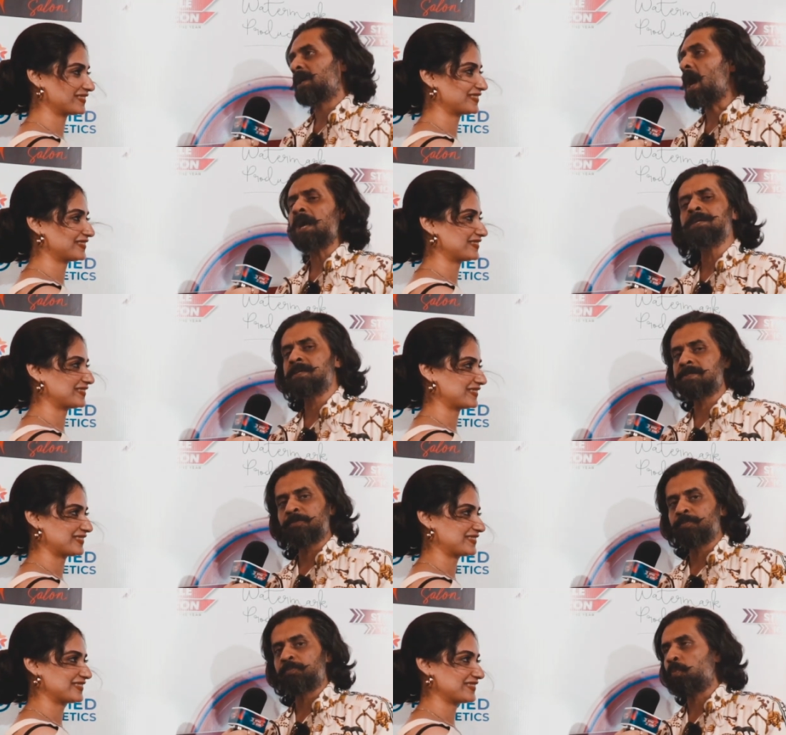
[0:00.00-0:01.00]
Speaker 1: There are hundreds
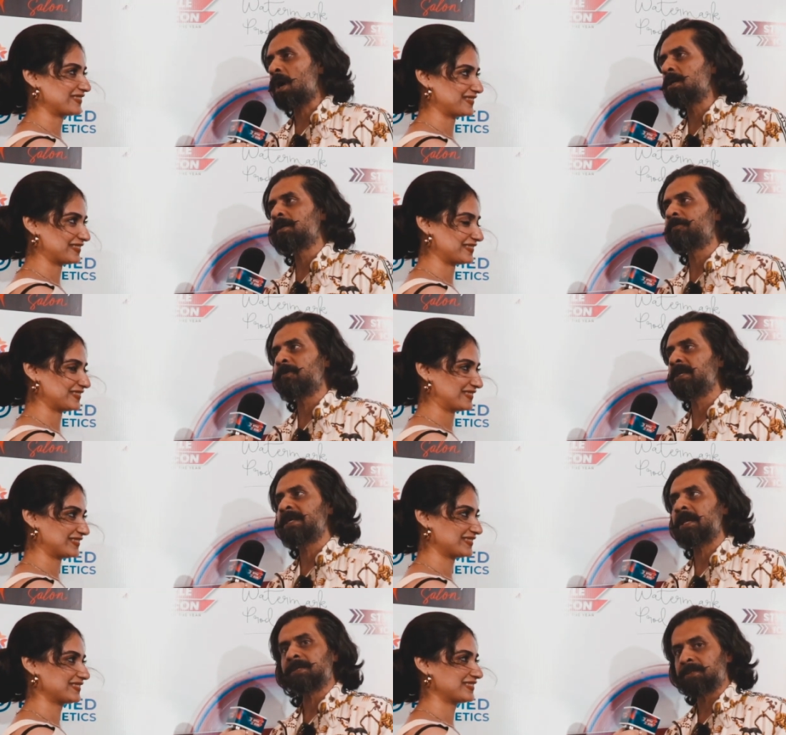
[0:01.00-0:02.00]
of wonderfully
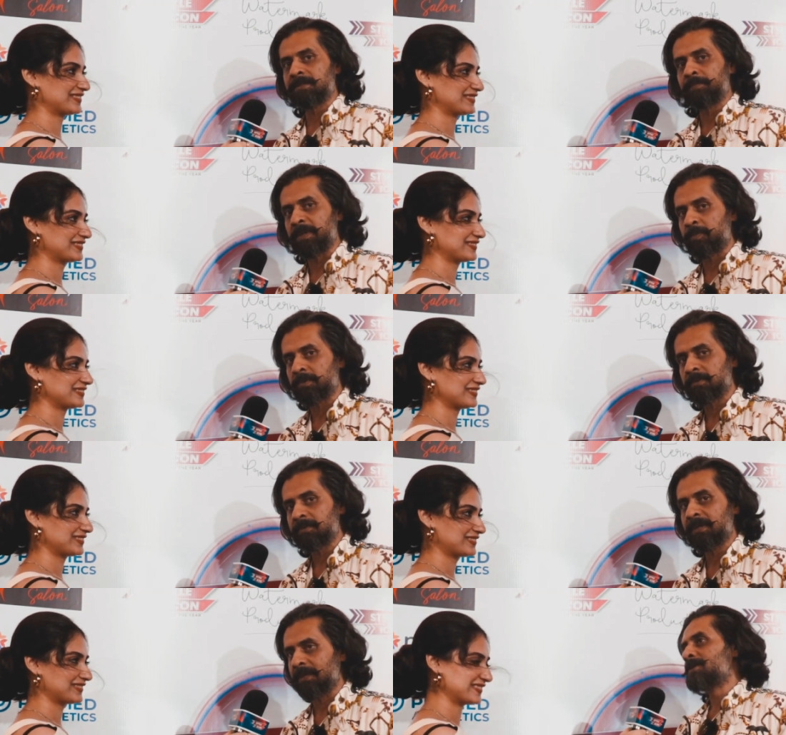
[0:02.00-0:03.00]
talented people.
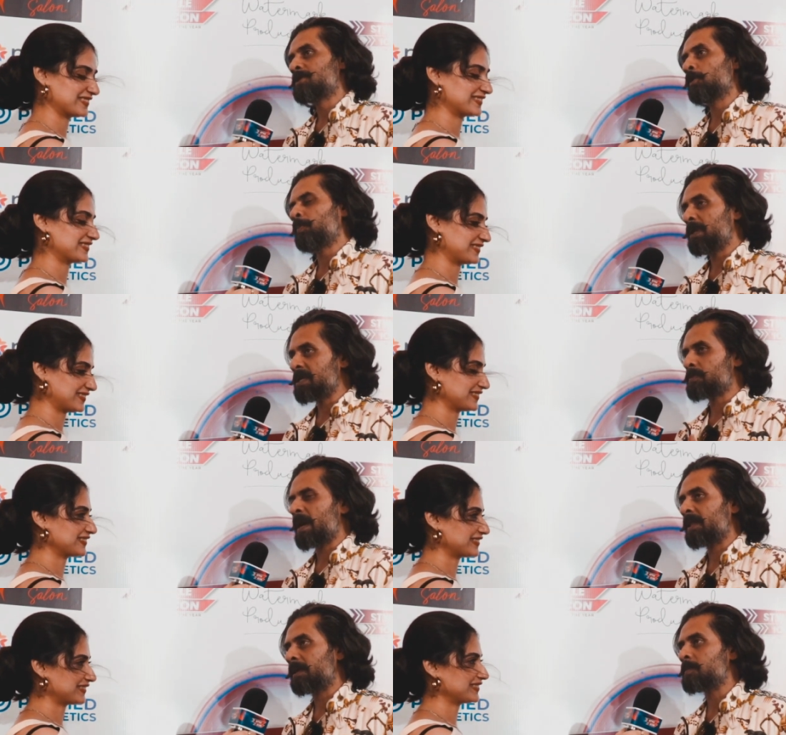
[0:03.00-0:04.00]
Here. So please
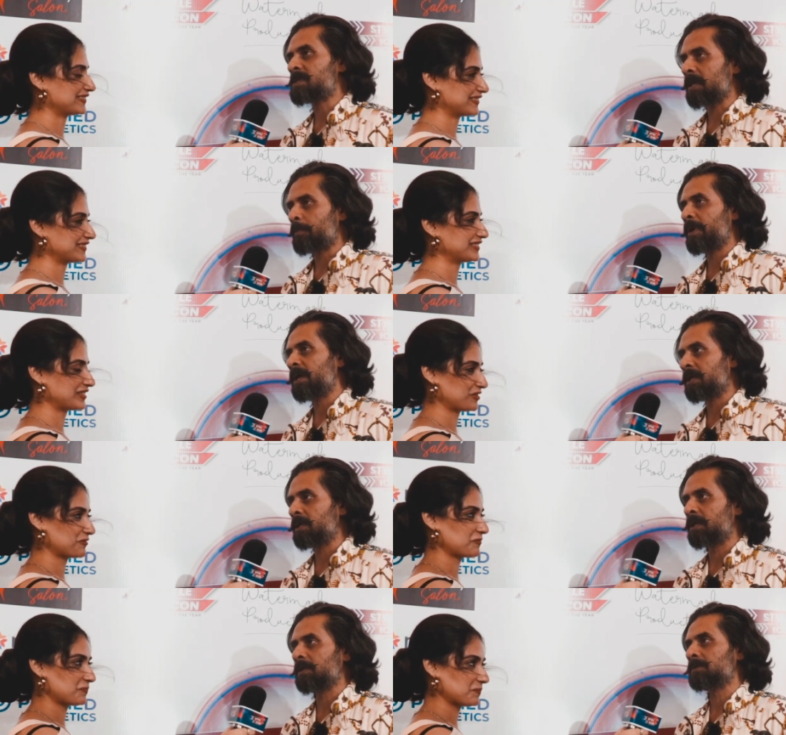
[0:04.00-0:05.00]
wear them, celebrate
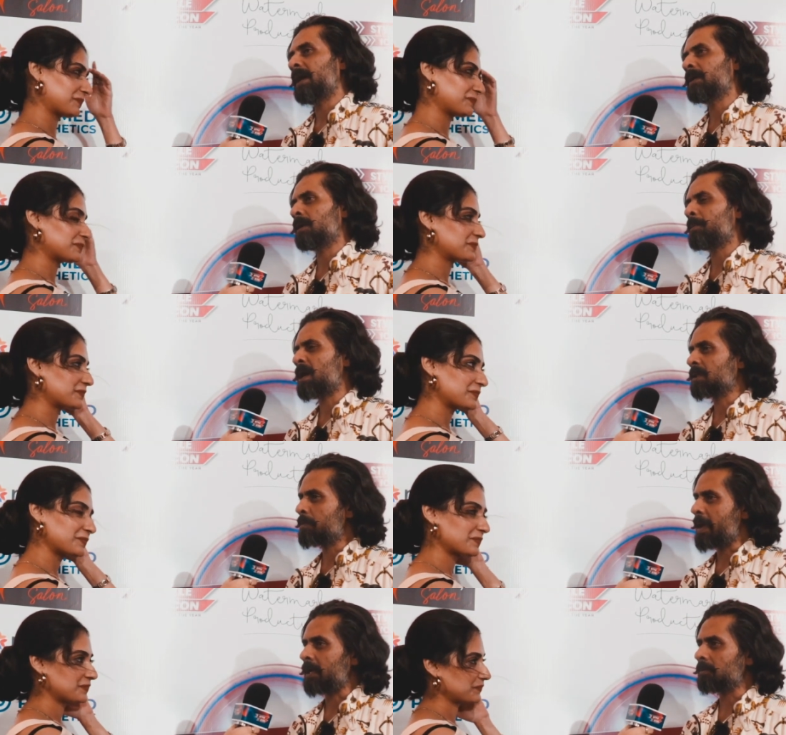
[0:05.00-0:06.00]
India. And in, among
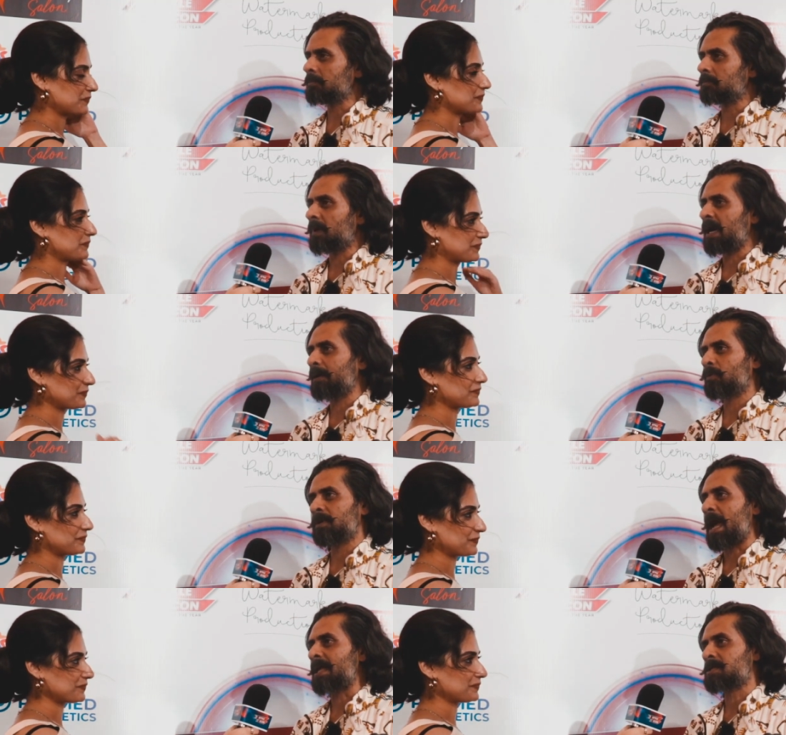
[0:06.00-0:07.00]
the men, I
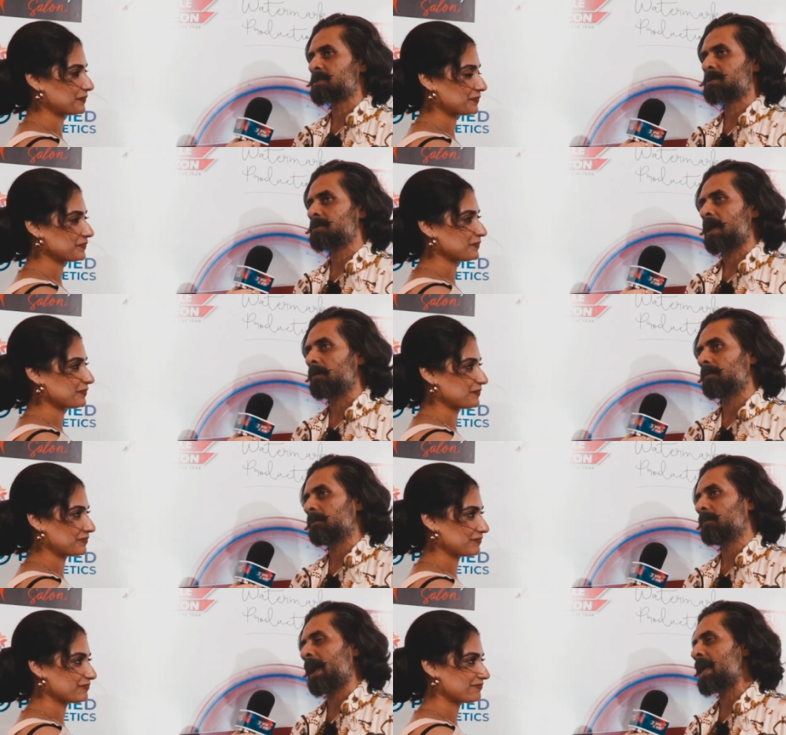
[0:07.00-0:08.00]
would hats,
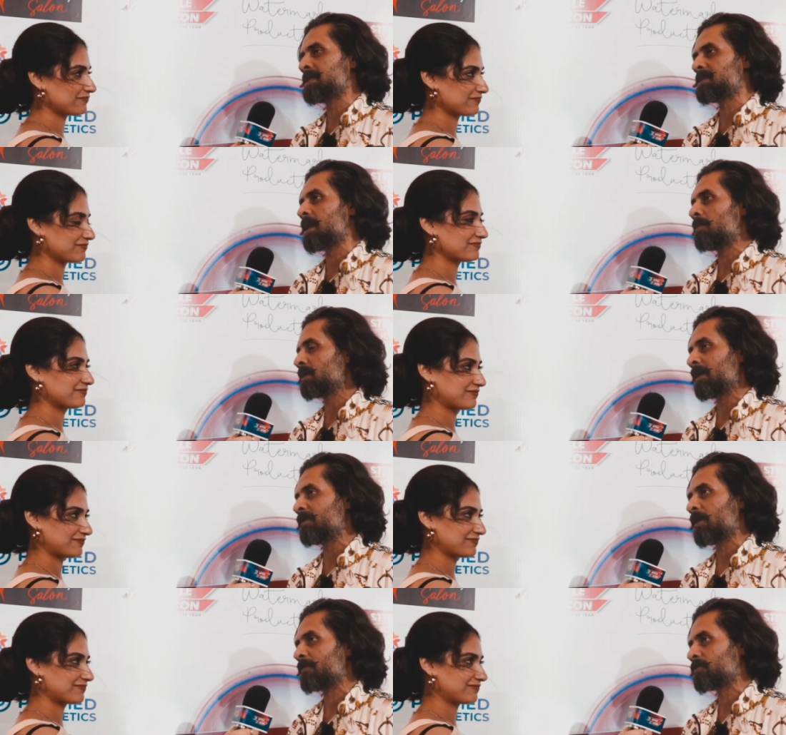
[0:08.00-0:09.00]
hands down give
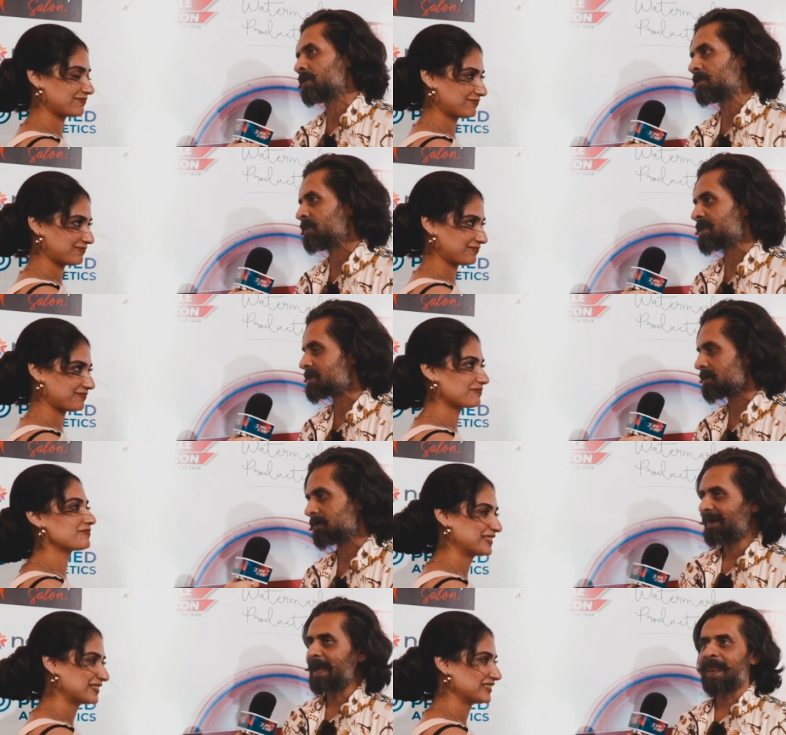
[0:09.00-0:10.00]
it off to Ranveer.
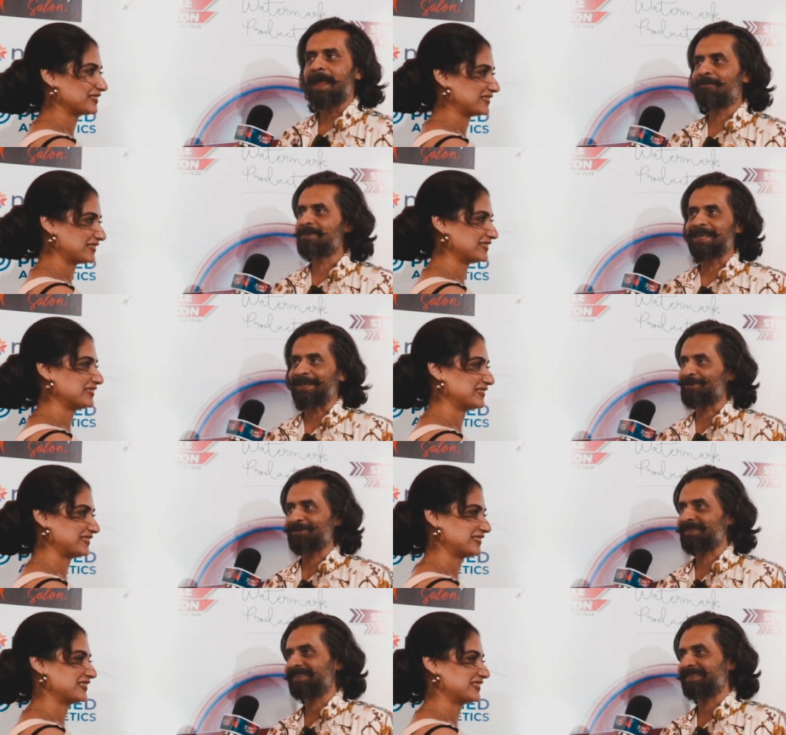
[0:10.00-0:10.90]
I love his energy.